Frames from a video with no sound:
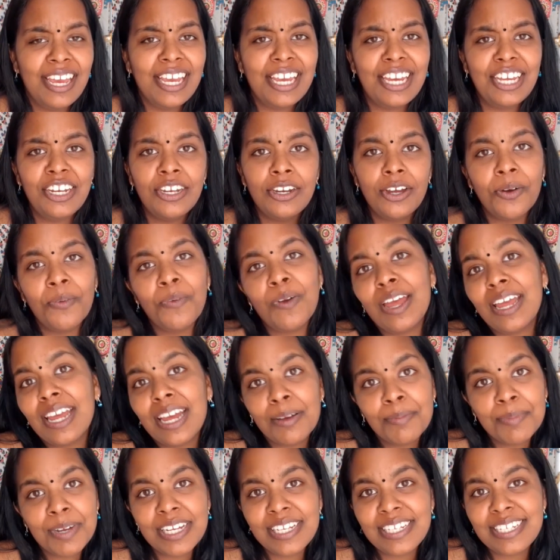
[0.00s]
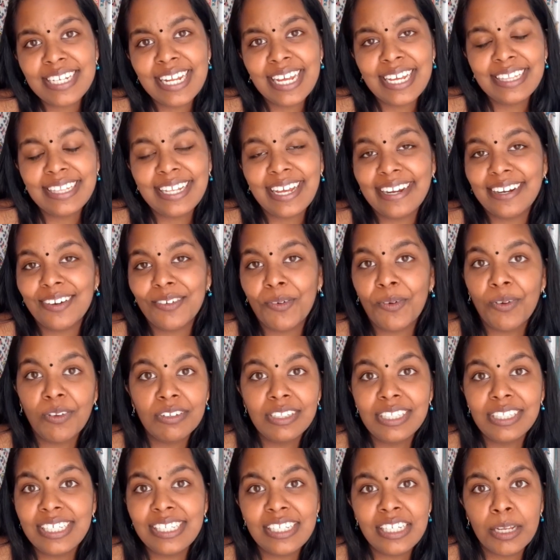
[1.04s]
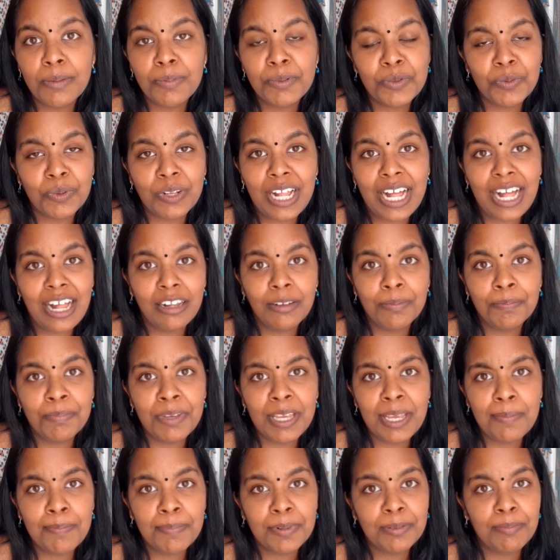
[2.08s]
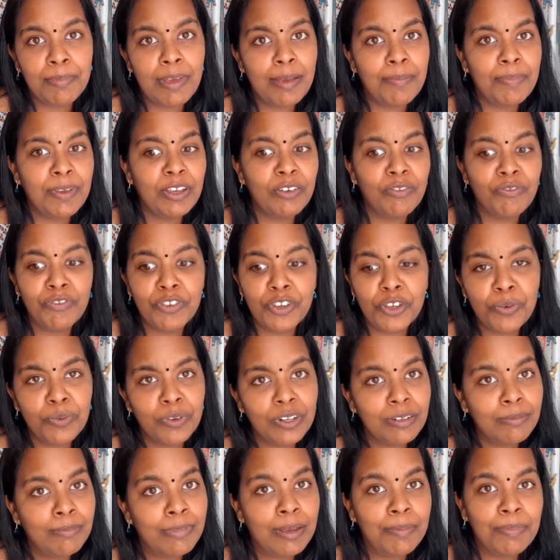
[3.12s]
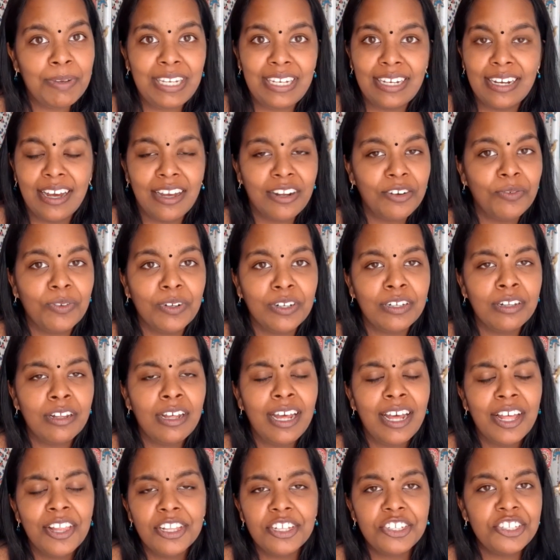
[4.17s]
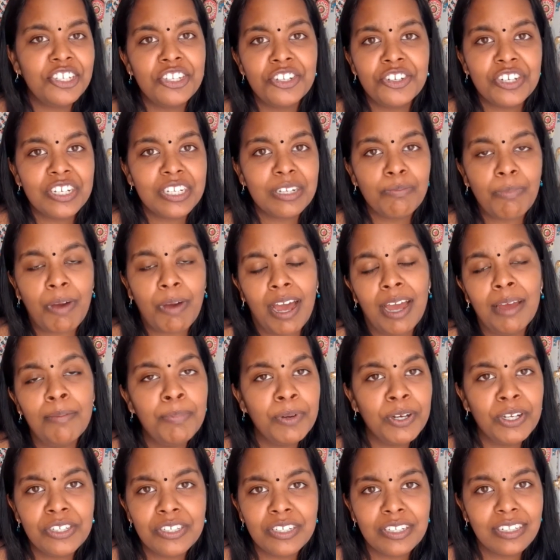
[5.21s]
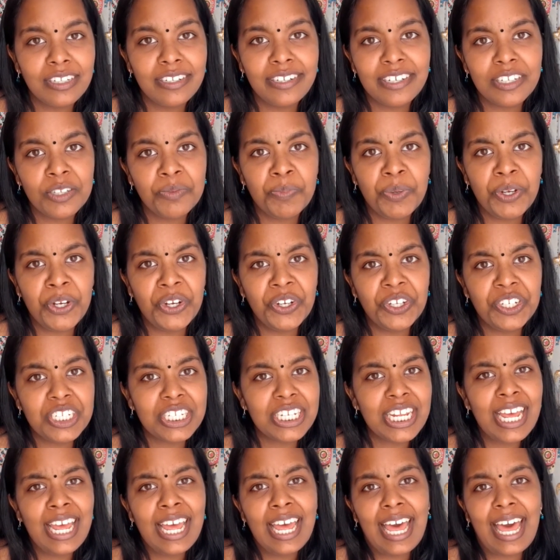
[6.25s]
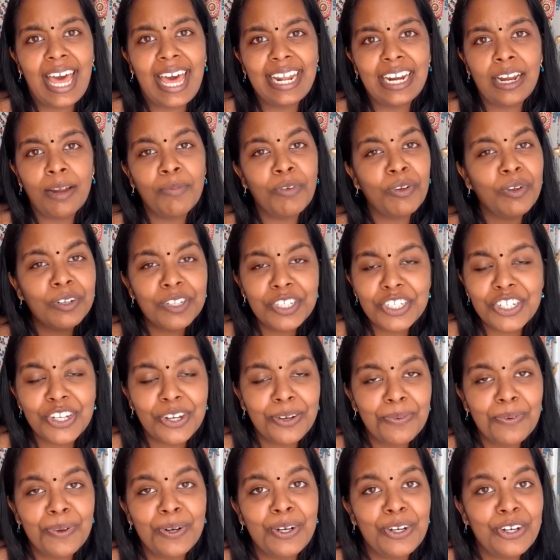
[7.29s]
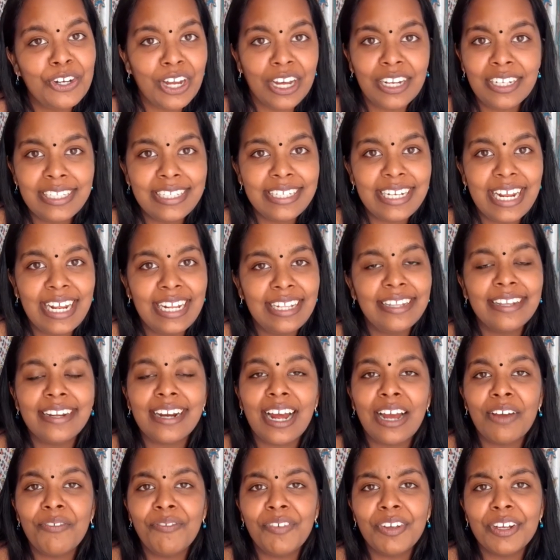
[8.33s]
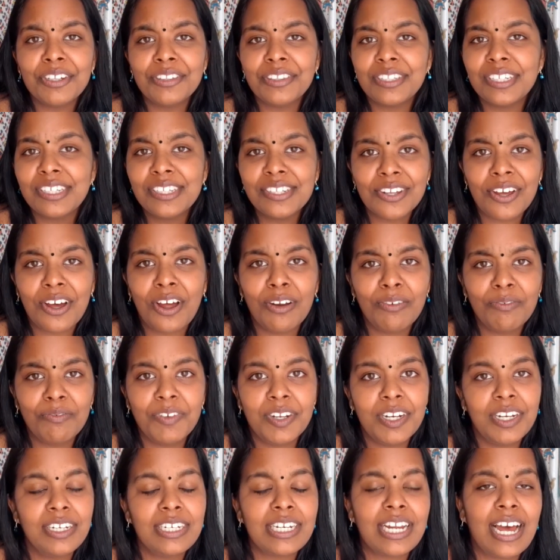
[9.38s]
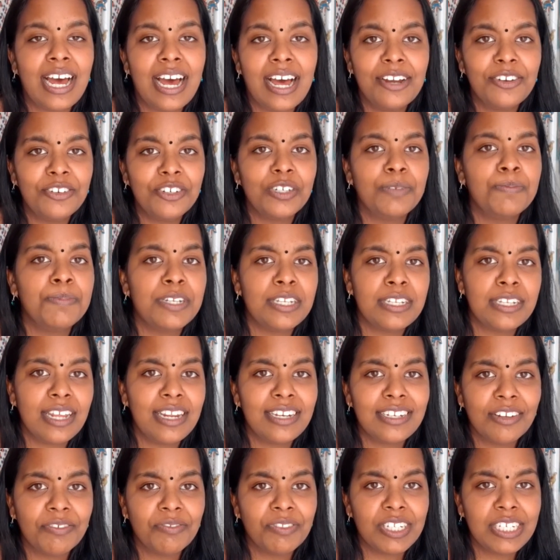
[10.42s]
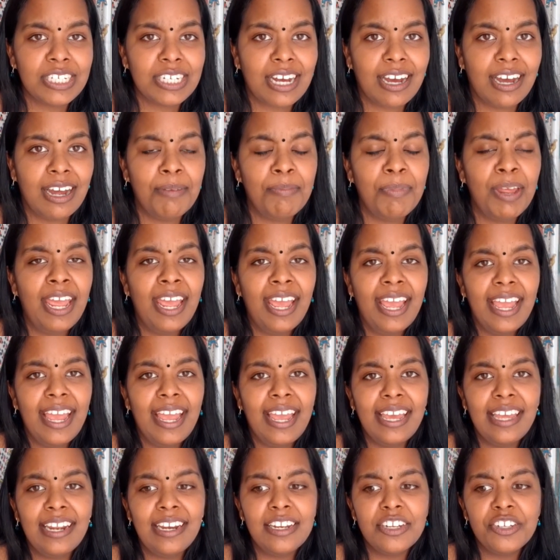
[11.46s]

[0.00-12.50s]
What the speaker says: In no way am I saying that all these tips will help people. Maybe a few will, maybe none will. This is just my personal experience. And I'm also not saying that I feel this confident 100% of the time. It